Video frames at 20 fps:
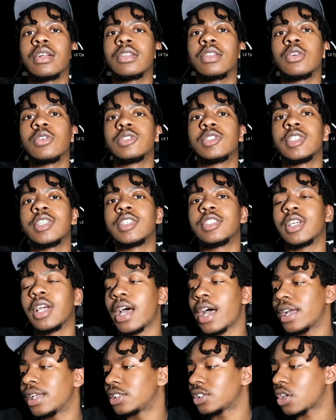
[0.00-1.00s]
to Lil Tjay,
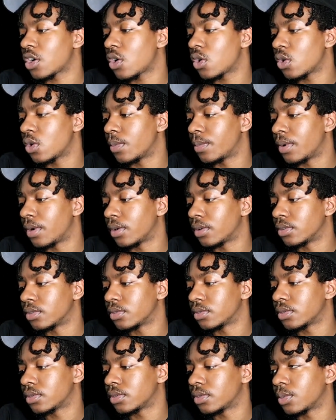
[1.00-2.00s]
Ice Cold, bro.
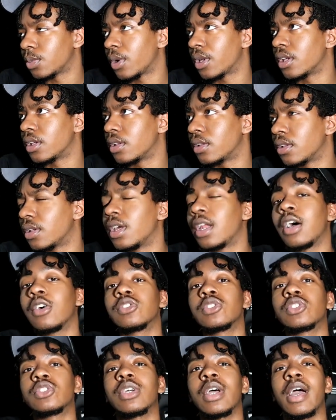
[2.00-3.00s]
Wait, yeah, that
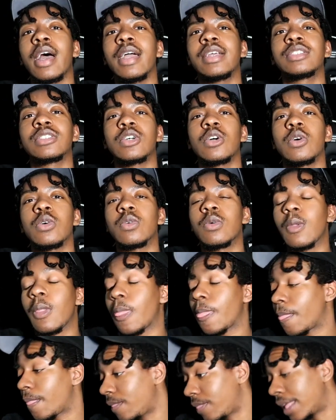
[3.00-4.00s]
was a track, Ice Cold.
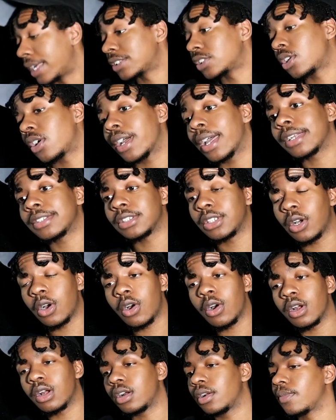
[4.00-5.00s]
That song actually
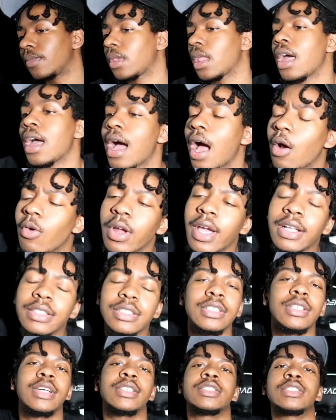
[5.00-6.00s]
hard. I reacted
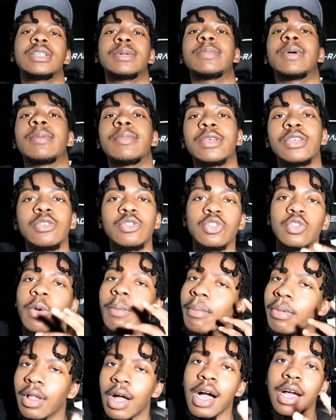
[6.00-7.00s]
to that shit, man, but
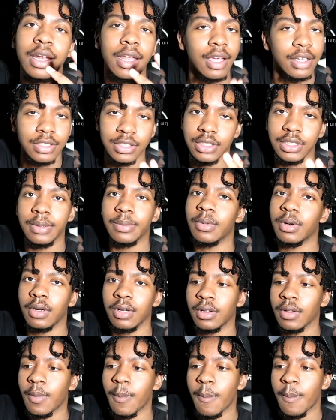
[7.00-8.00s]
YouTube blocked that shit, bro.
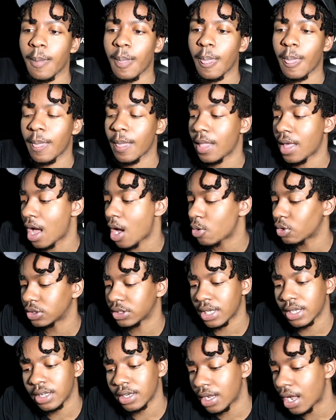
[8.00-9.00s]
I was
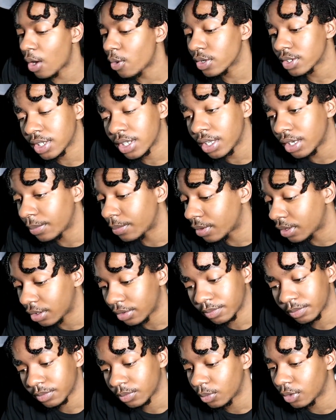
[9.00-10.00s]
heated. I was heated, bro.
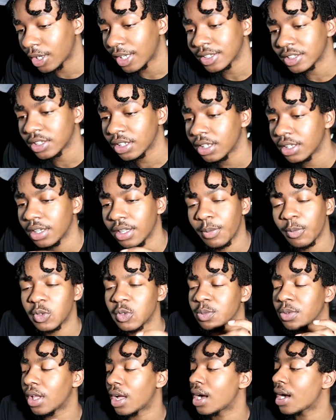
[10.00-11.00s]
When I seen it
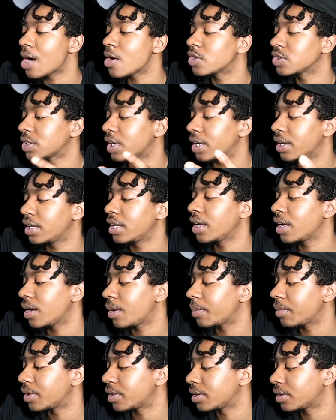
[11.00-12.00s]
was blocked, I was like,
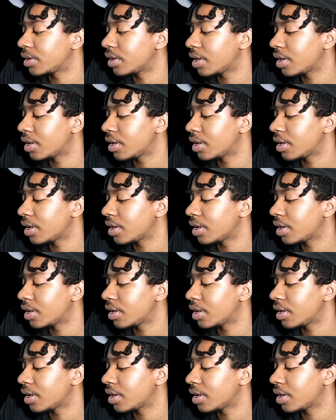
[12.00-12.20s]
damn, bro.